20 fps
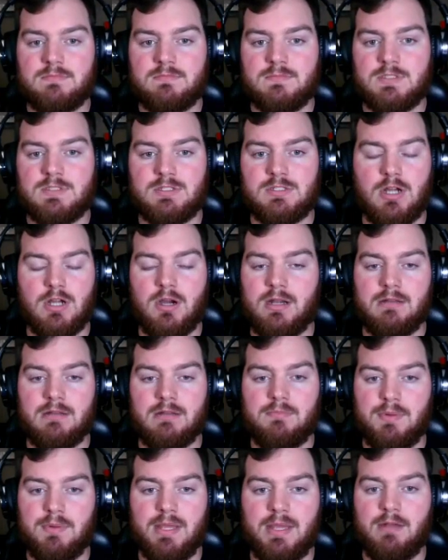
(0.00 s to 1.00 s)
start
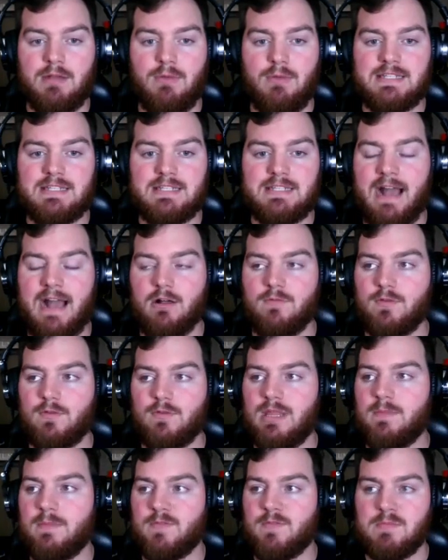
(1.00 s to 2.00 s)
and play right tackle for
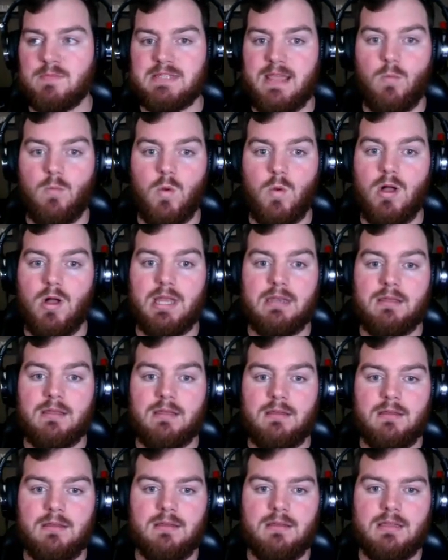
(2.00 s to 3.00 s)
them from day one
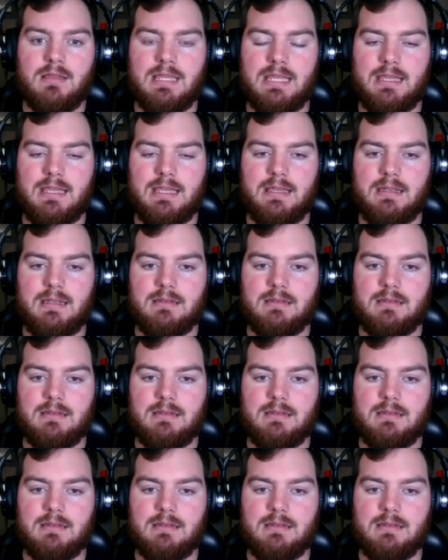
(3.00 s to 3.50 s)
in